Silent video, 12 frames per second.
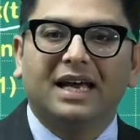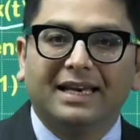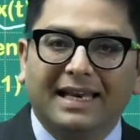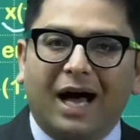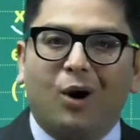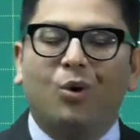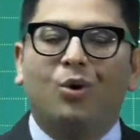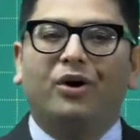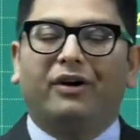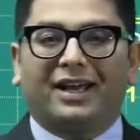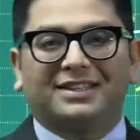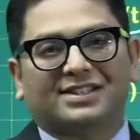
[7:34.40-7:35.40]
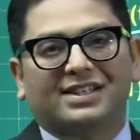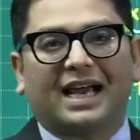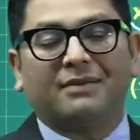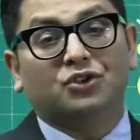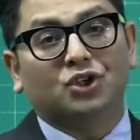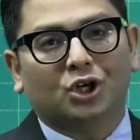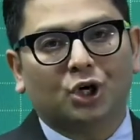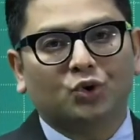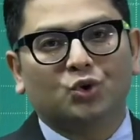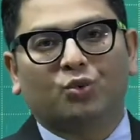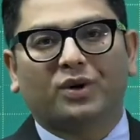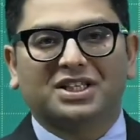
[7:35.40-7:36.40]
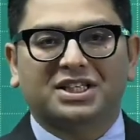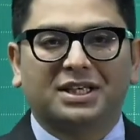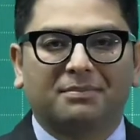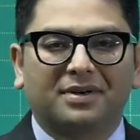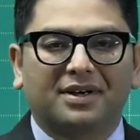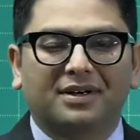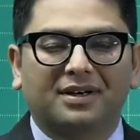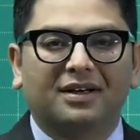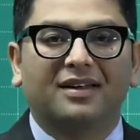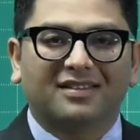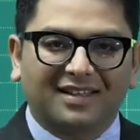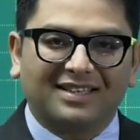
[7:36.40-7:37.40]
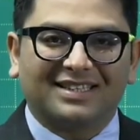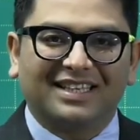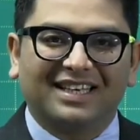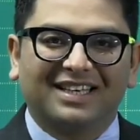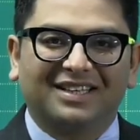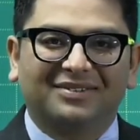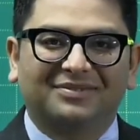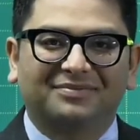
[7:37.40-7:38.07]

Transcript: Now it's time to go to question number 13.